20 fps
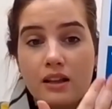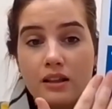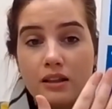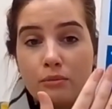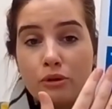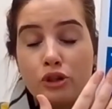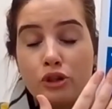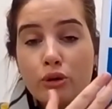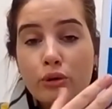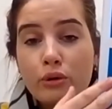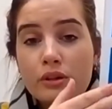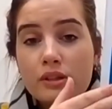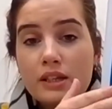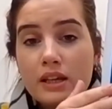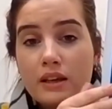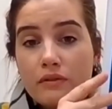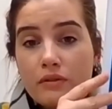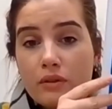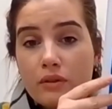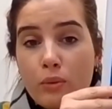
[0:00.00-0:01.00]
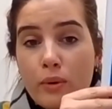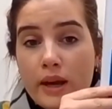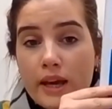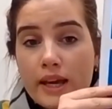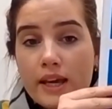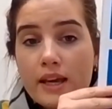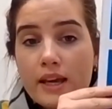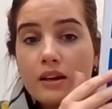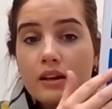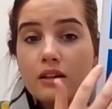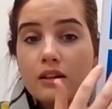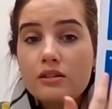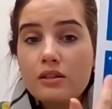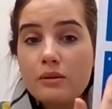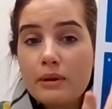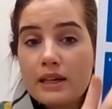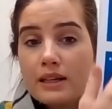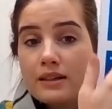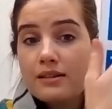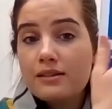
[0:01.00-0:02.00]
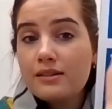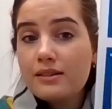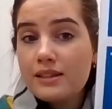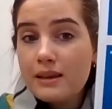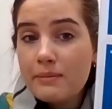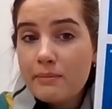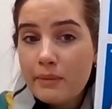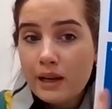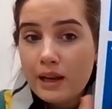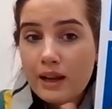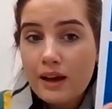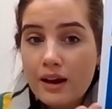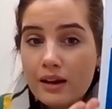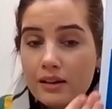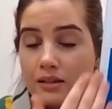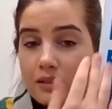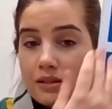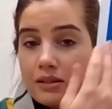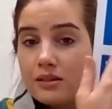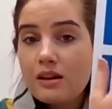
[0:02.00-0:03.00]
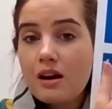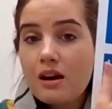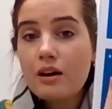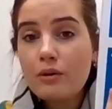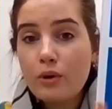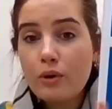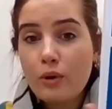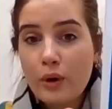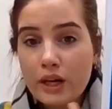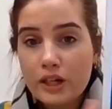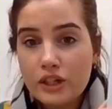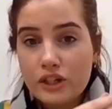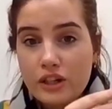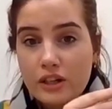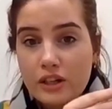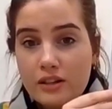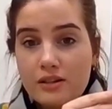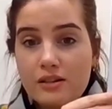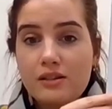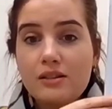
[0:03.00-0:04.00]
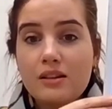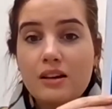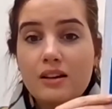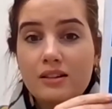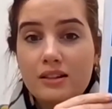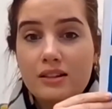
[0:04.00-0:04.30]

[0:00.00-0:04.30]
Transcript: the majority of the week doing similar style questions